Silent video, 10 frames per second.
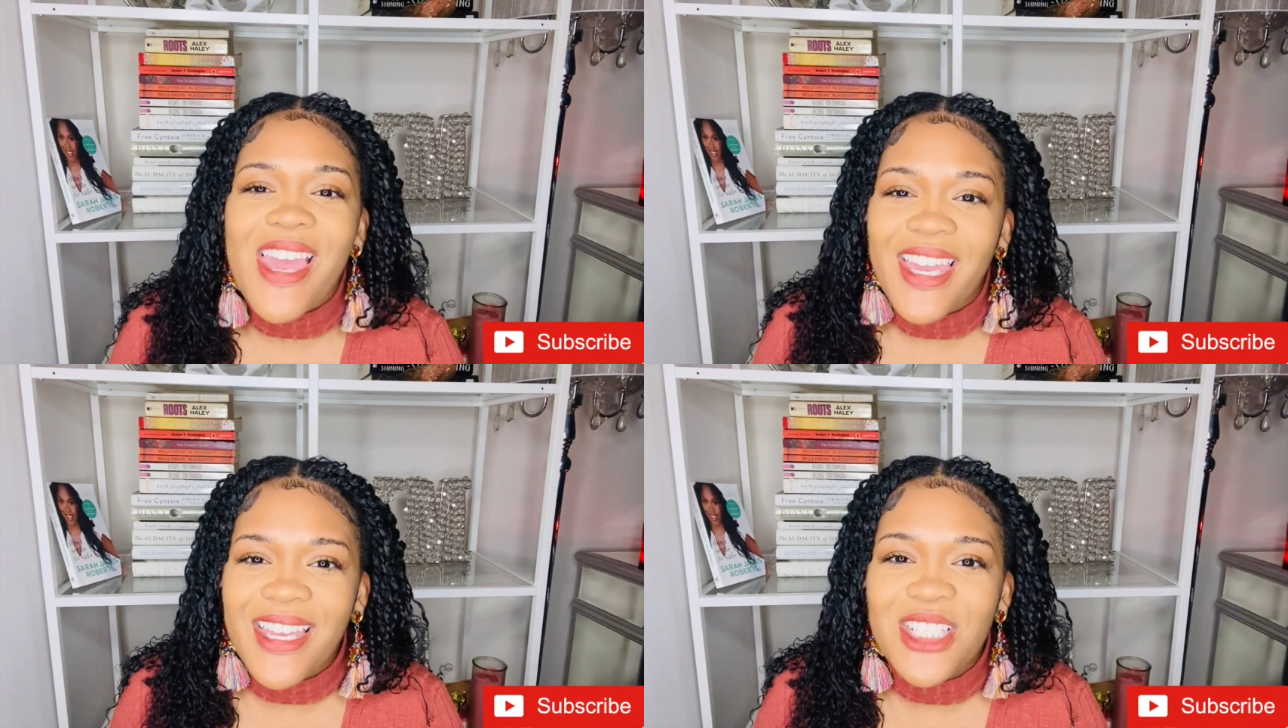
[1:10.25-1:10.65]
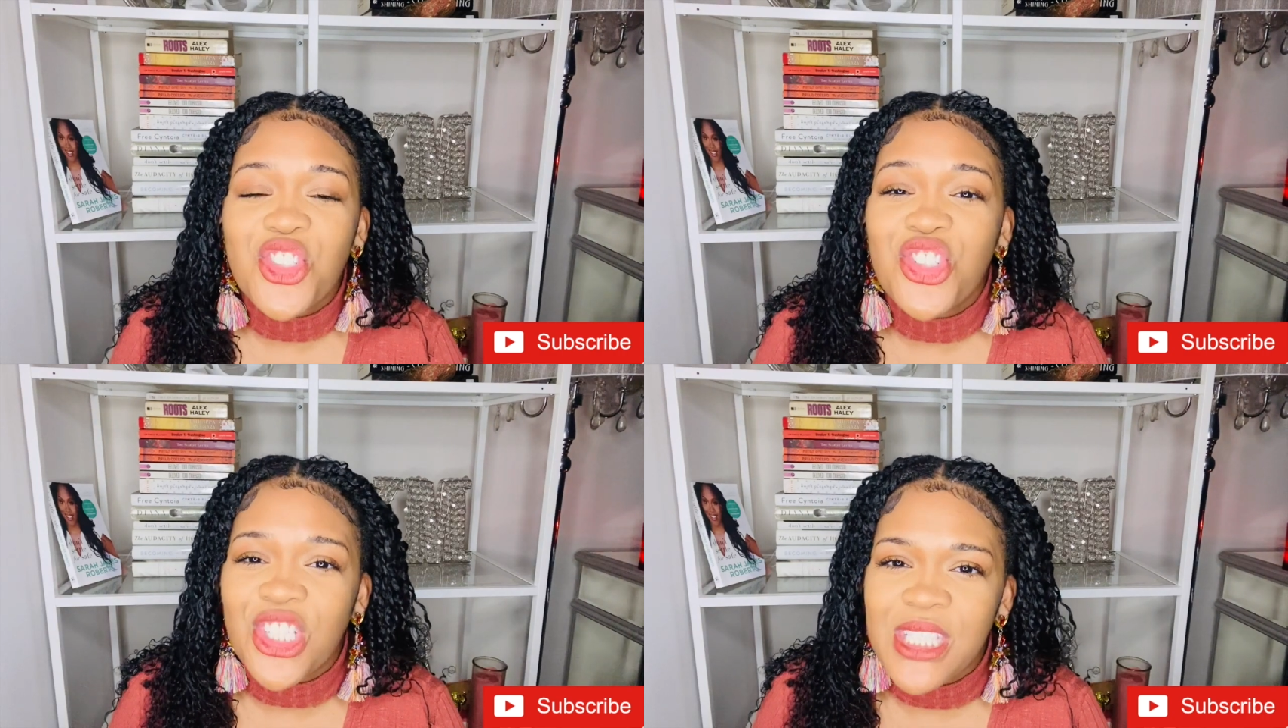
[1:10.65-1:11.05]
is
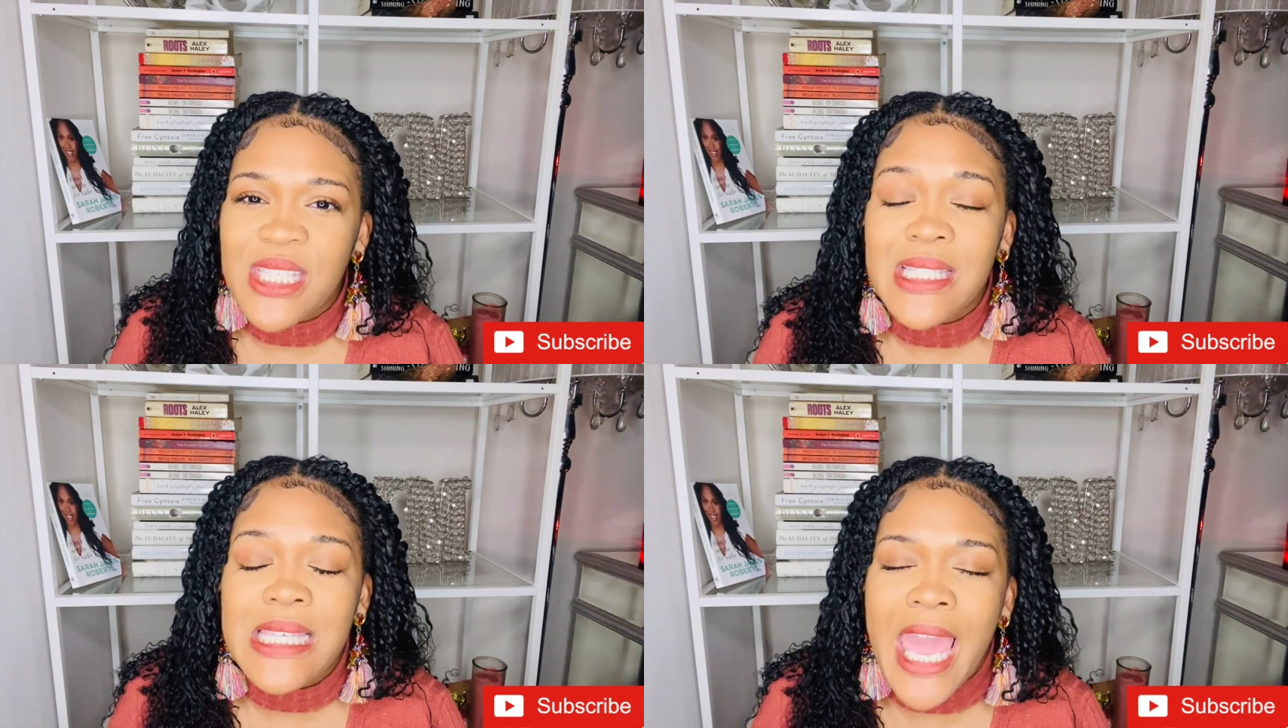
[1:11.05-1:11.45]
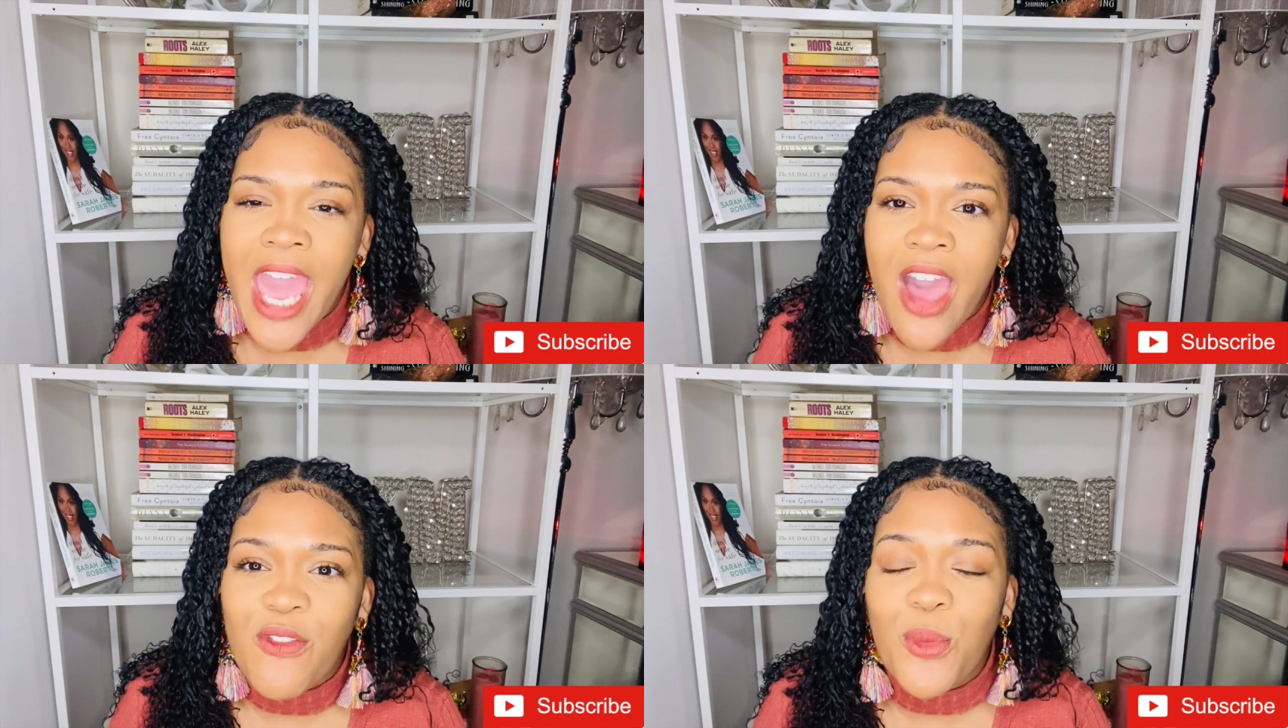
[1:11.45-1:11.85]
Jesus'
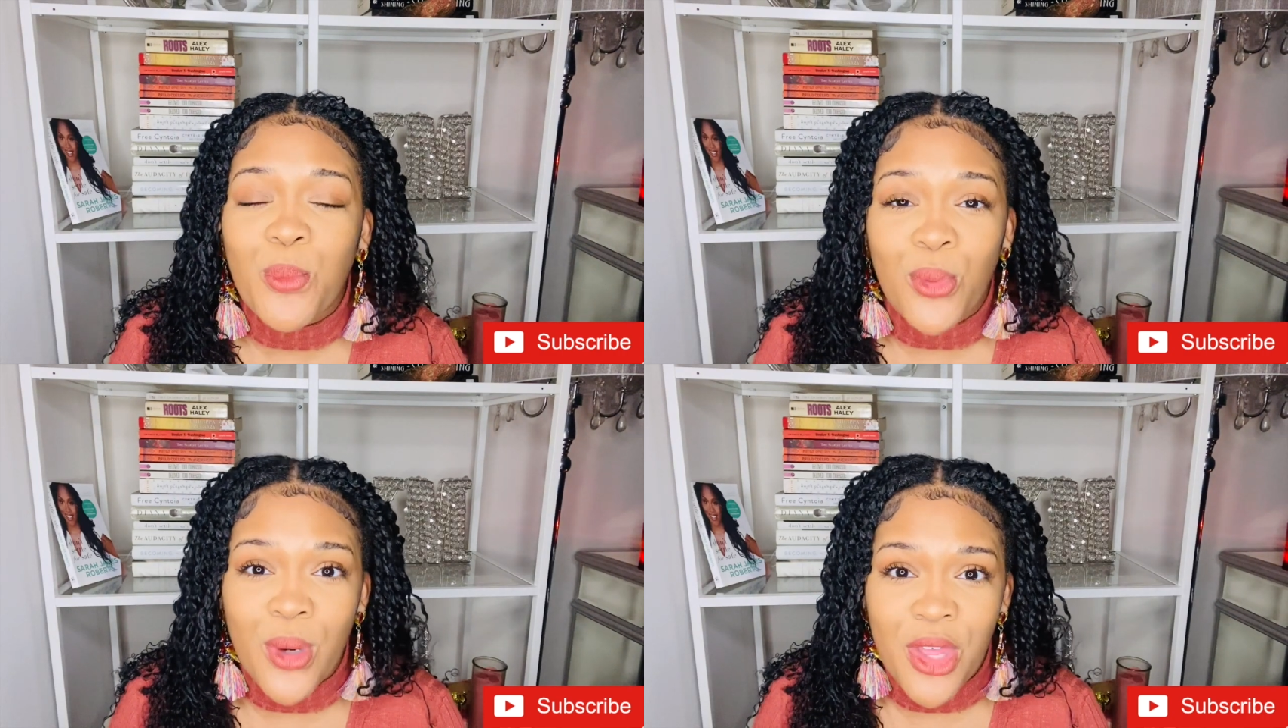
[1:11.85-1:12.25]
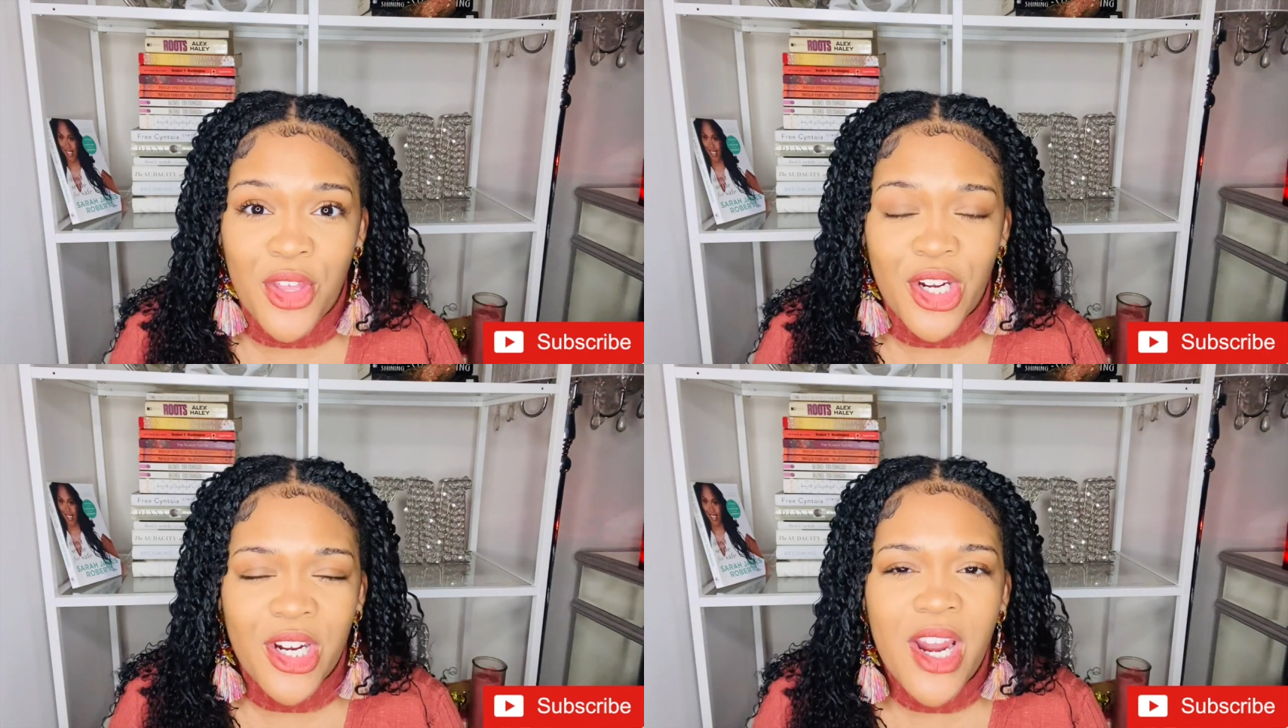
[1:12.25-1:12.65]
half
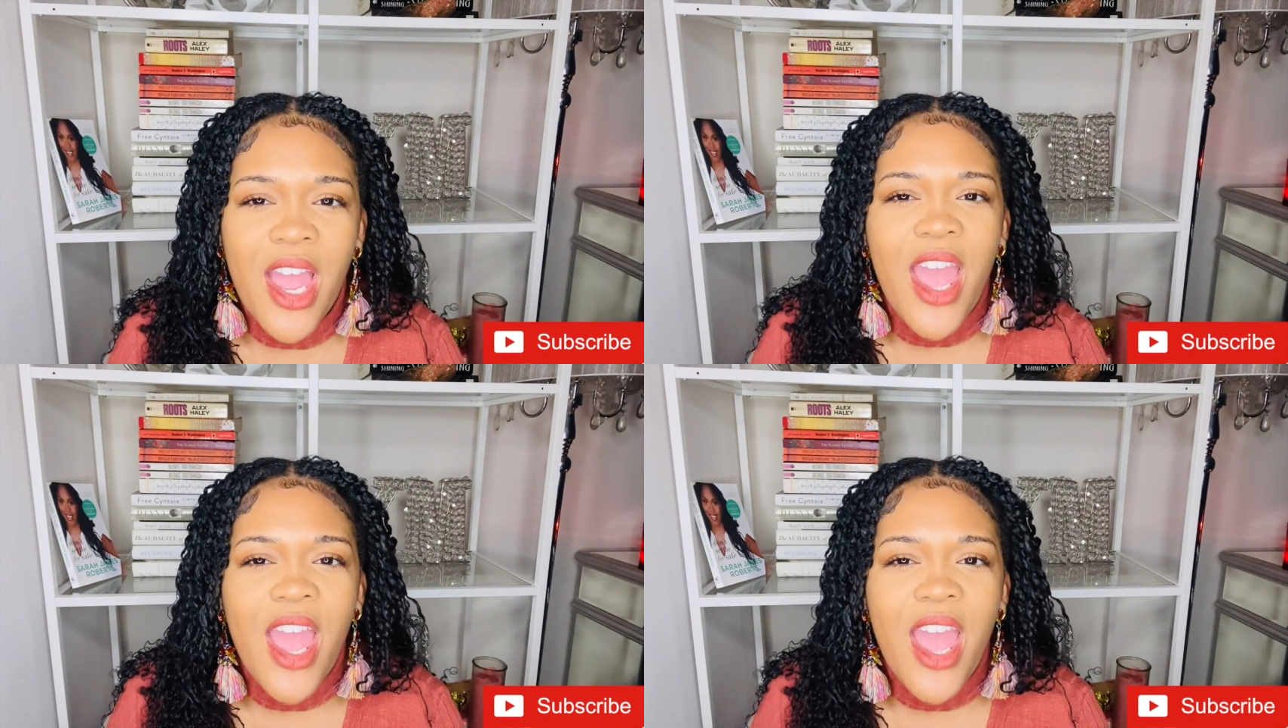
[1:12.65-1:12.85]
brother,